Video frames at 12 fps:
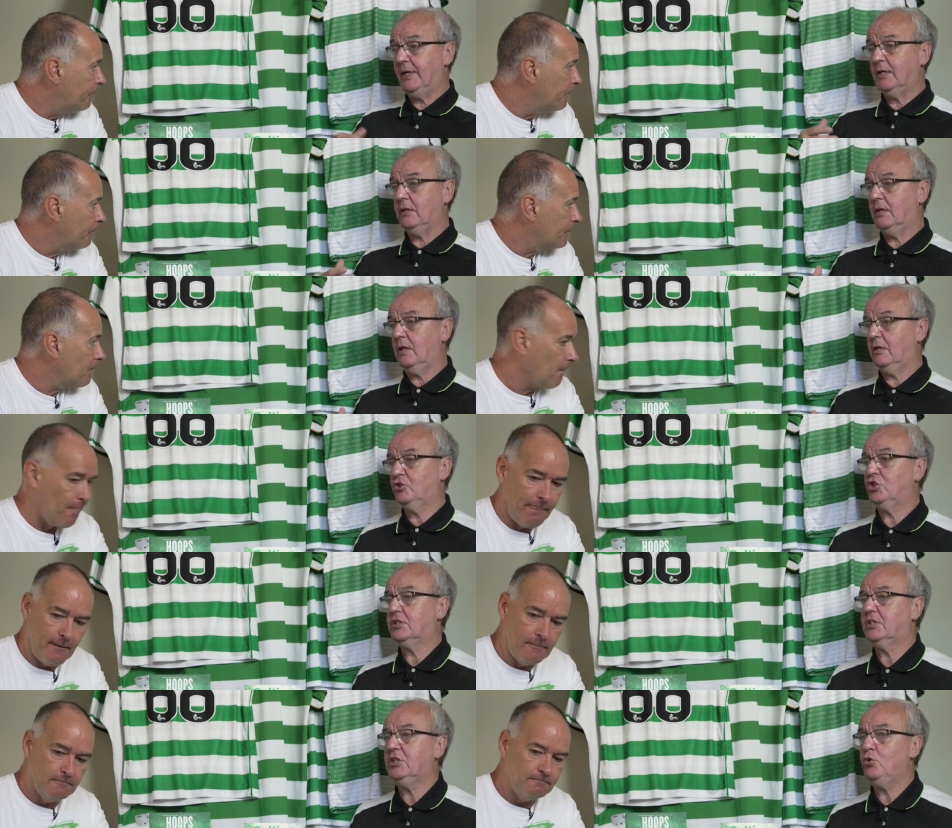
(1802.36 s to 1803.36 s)
Speaker 1: in and
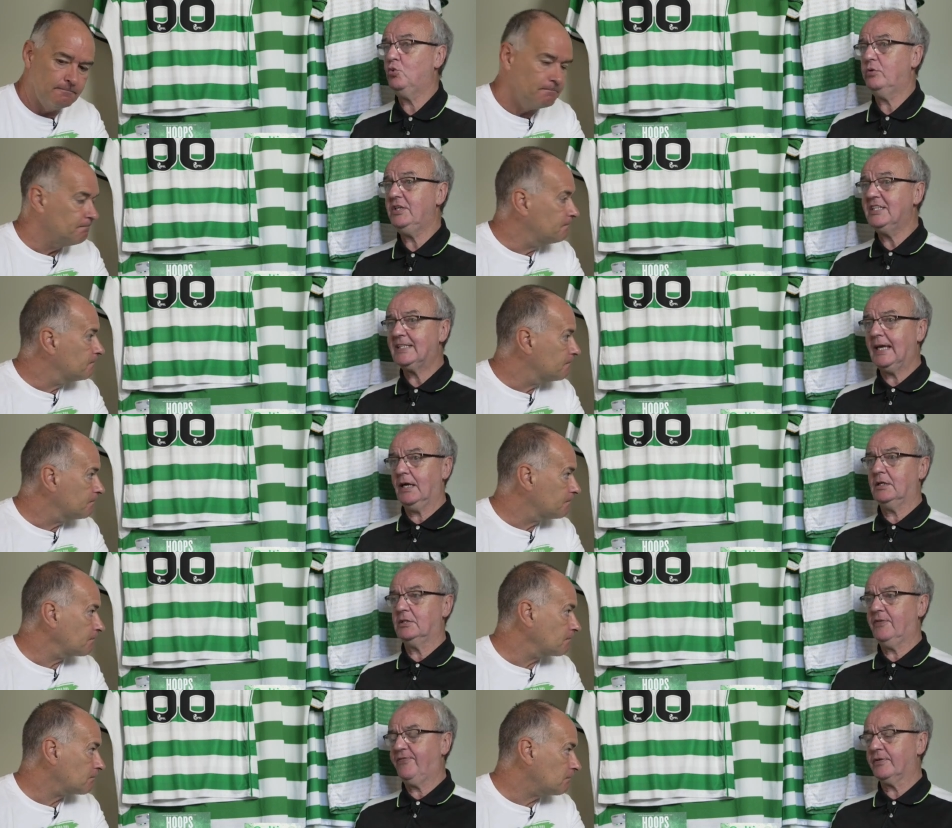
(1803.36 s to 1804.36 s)
just you know these
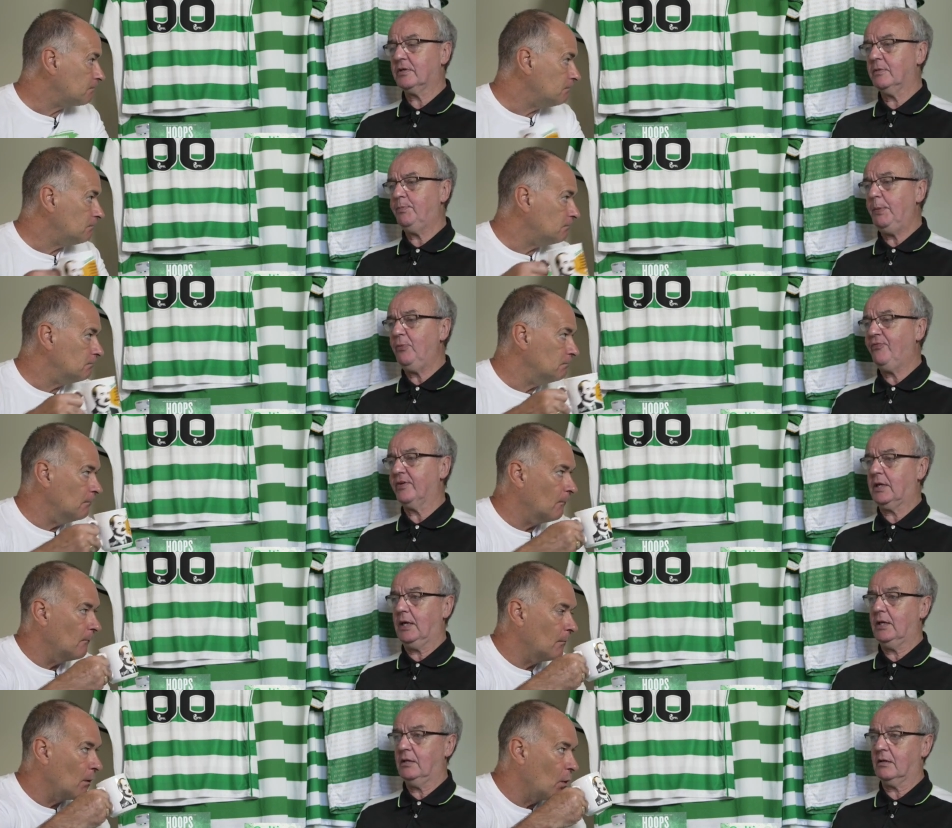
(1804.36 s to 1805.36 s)
guys, people
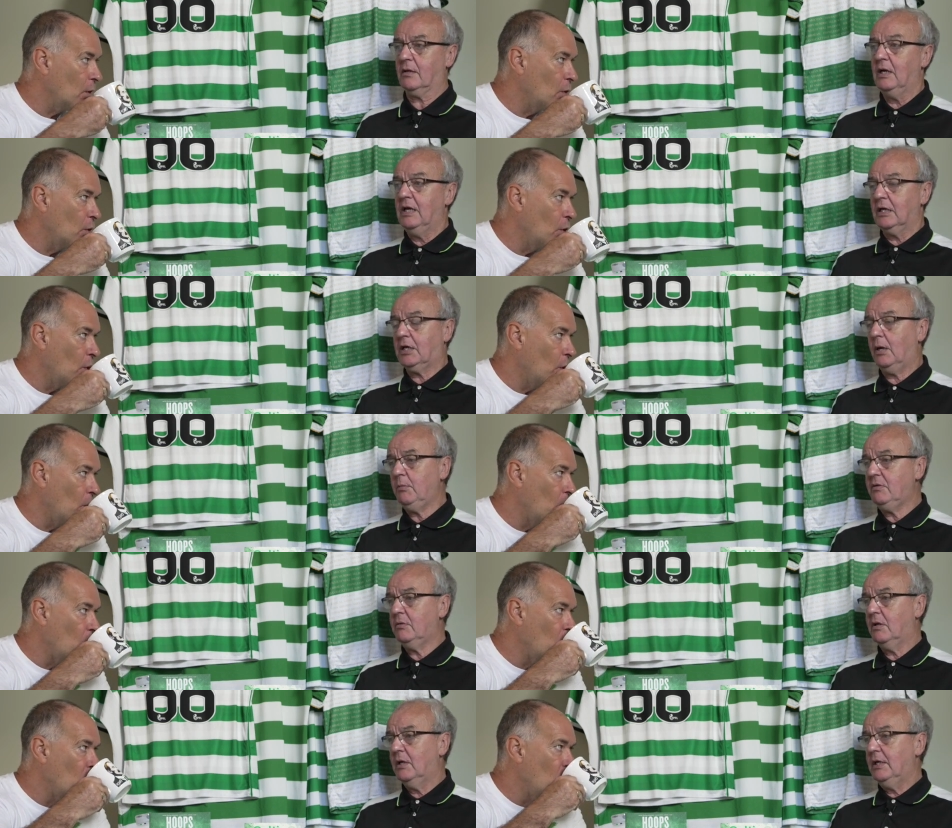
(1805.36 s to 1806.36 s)
forget they're
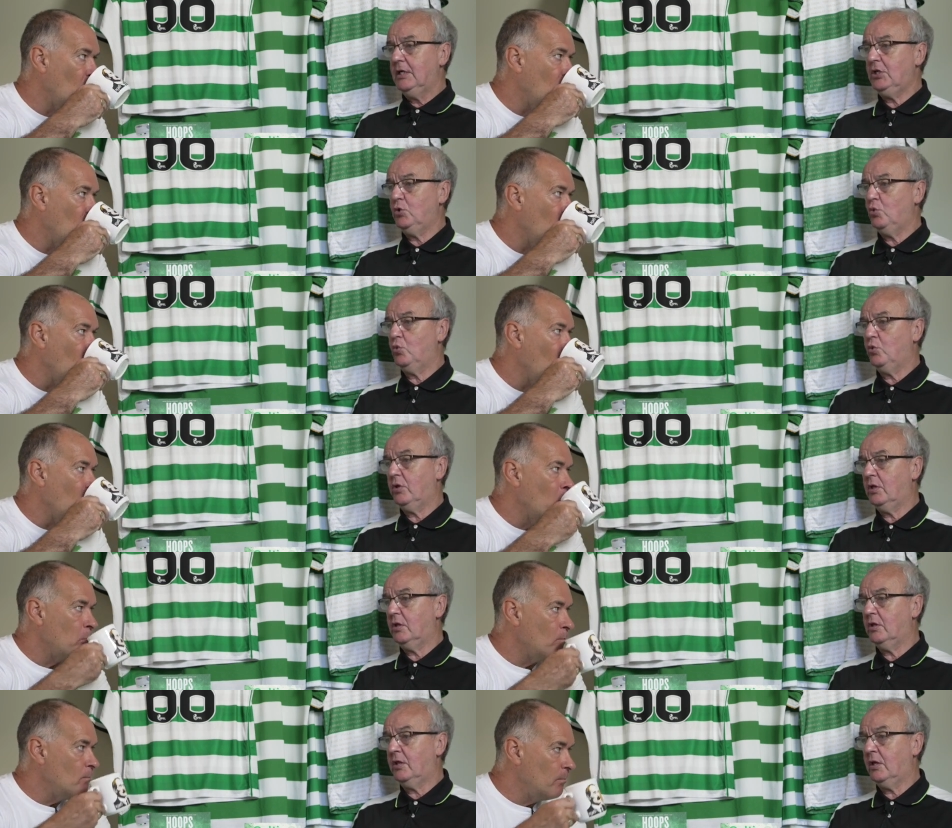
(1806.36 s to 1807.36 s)
coming. You know
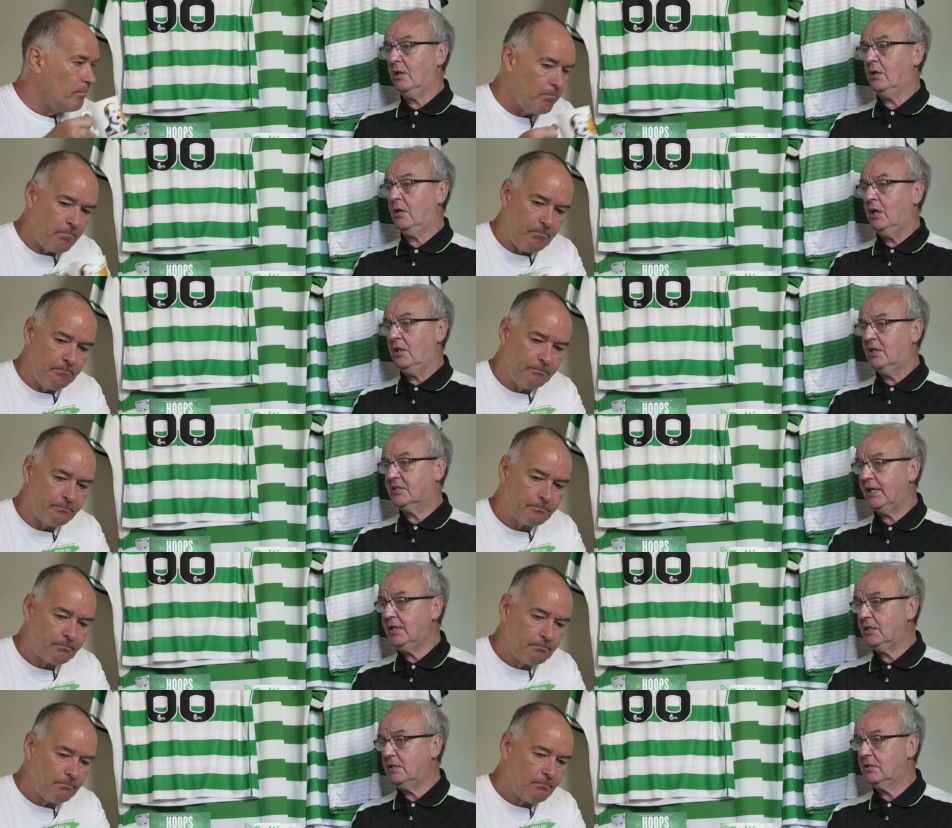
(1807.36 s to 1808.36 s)
the the the
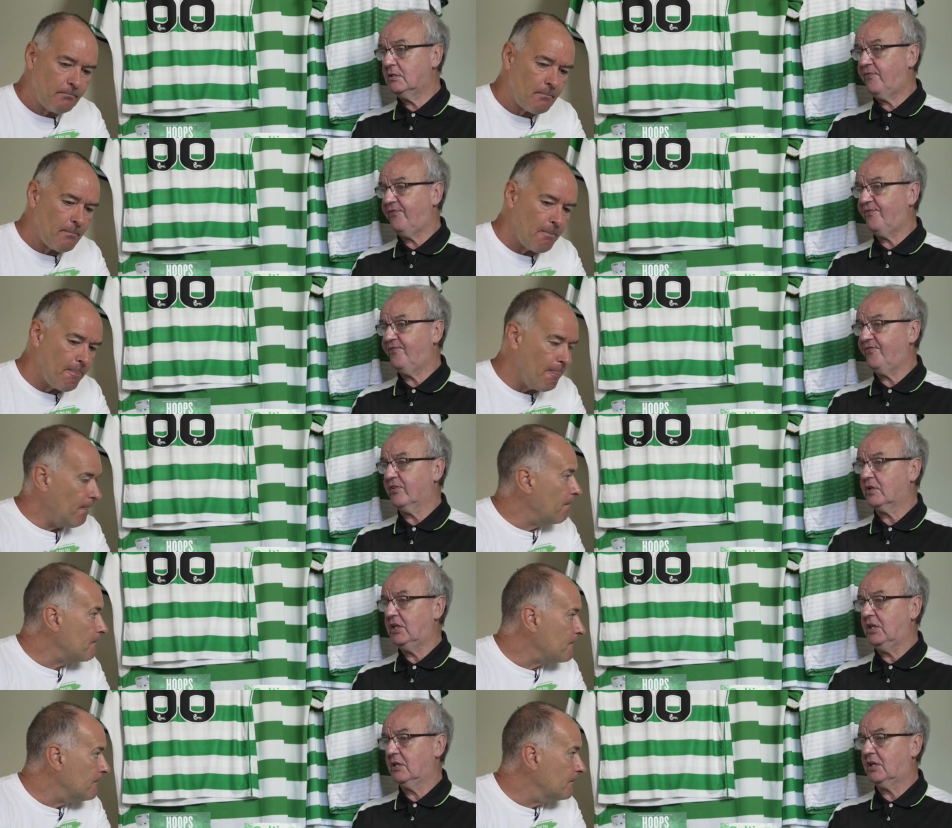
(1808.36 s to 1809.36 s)
signings for
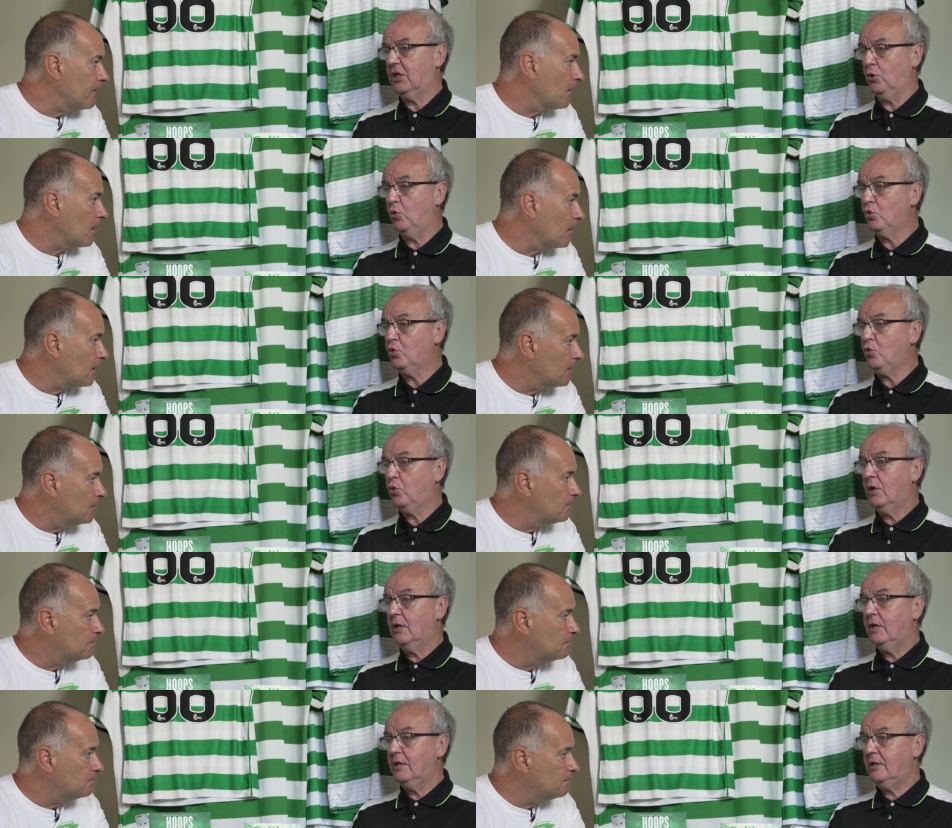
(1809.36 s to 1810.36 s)
Kyogo
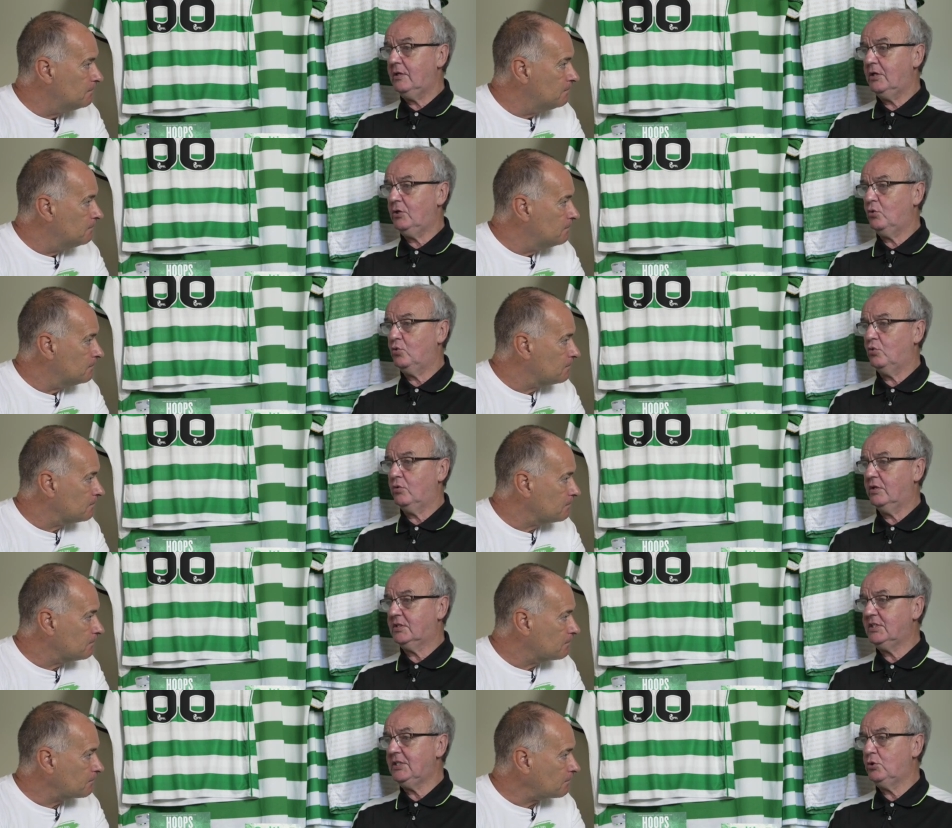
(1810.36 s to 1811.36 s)
you know, the
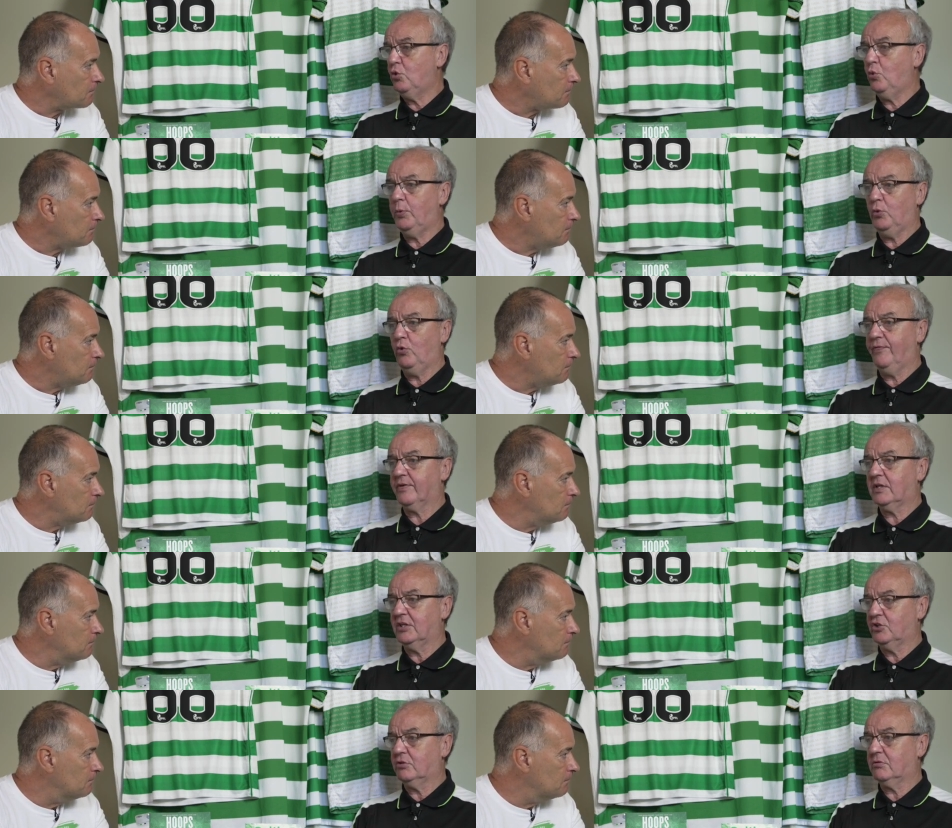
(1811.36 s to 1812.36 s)
CEO went over
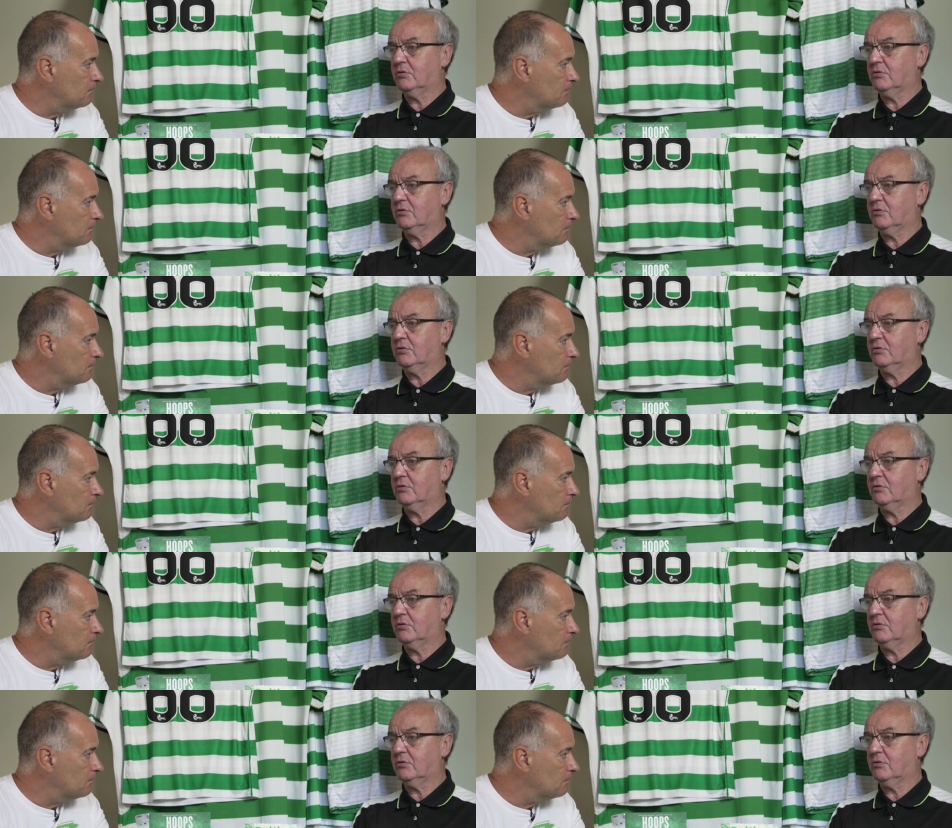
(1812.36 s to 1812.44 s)
to,